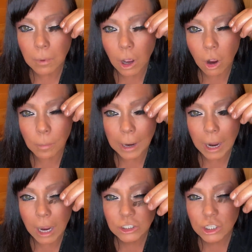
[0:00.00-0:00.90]
Oh my
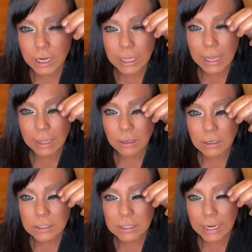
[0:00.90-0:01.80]
gosh, look at that. They're
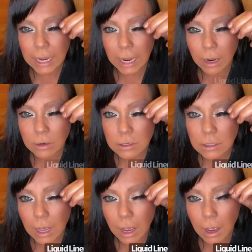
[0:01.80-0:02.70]
sticking to
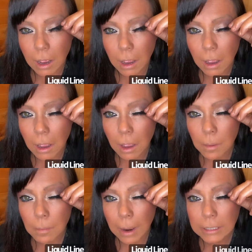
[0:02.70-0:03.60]
the
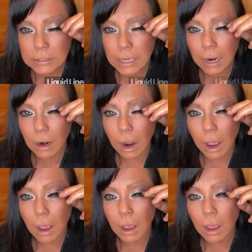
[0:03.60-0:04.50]
mascara.